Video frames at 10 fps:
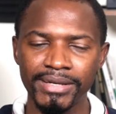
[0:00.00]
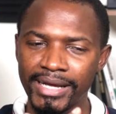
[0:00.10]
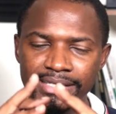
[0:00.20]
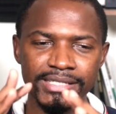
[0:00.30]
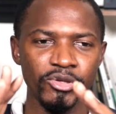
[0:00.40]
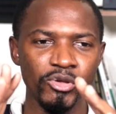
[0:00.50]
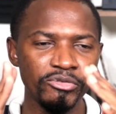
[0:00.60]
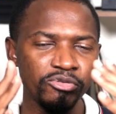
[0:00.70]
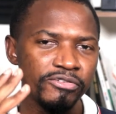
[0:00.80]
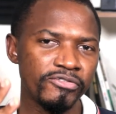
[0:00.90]
like I said, you have
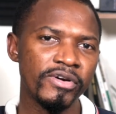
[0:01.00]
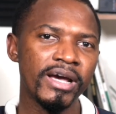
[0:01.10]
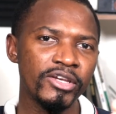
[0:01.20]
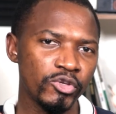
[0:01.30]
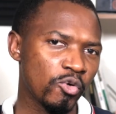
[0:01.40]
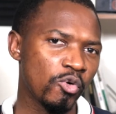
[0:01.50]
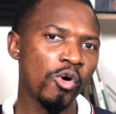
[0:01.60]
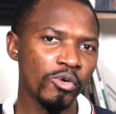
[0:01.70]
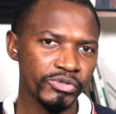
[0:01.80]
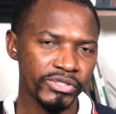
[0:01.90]
to define your
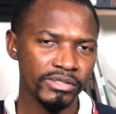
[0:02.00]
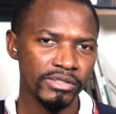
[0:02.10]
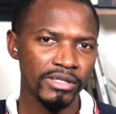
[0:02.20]
goals.